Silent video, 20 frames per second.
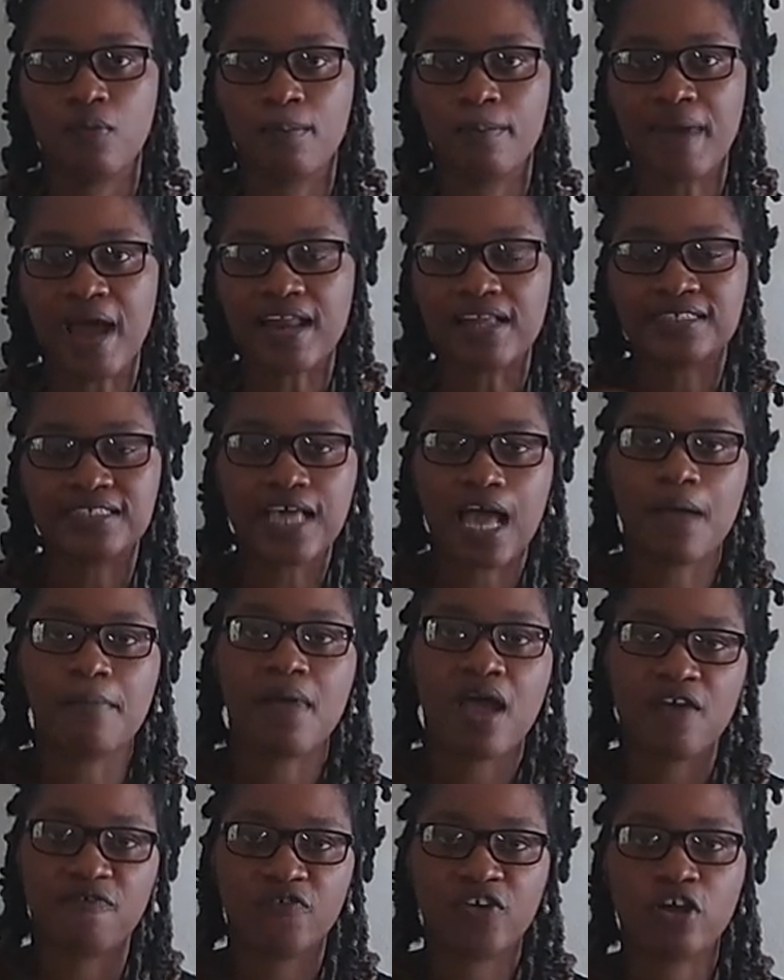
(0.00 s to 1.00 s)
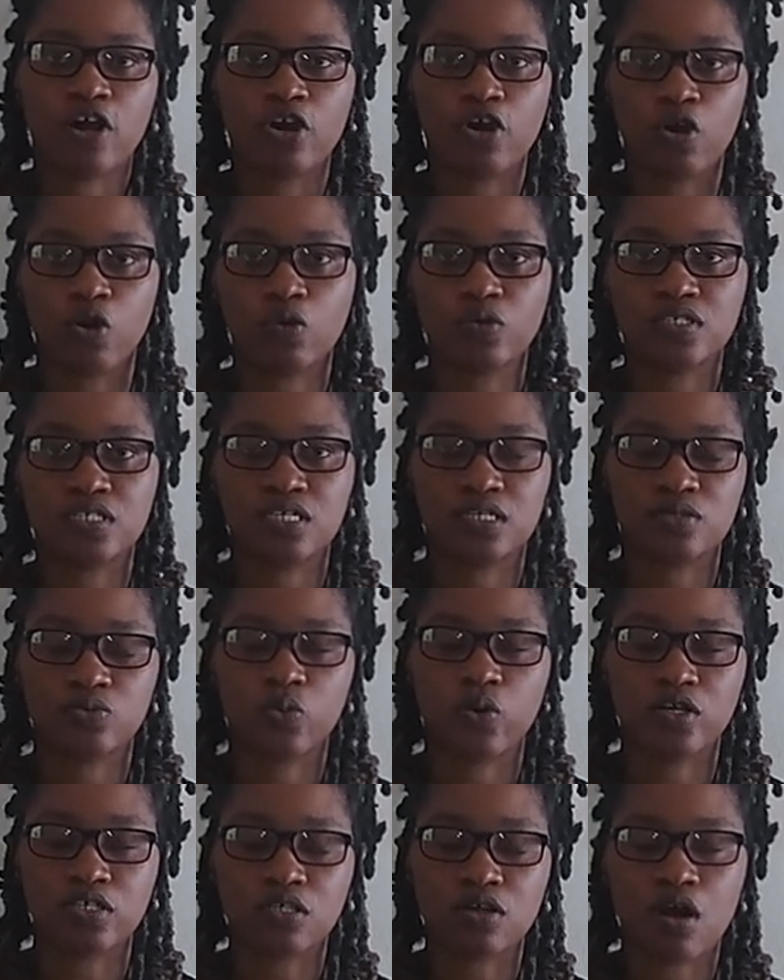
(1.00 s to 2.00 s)
by the time I figured out it
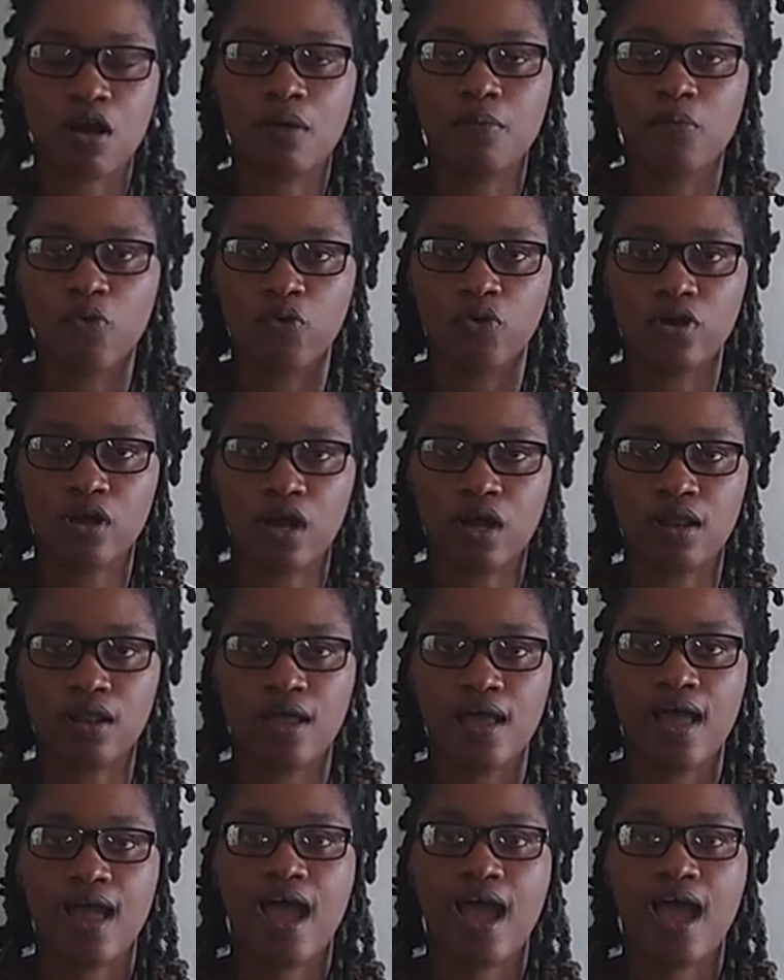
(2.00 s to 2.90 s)
was hormonal,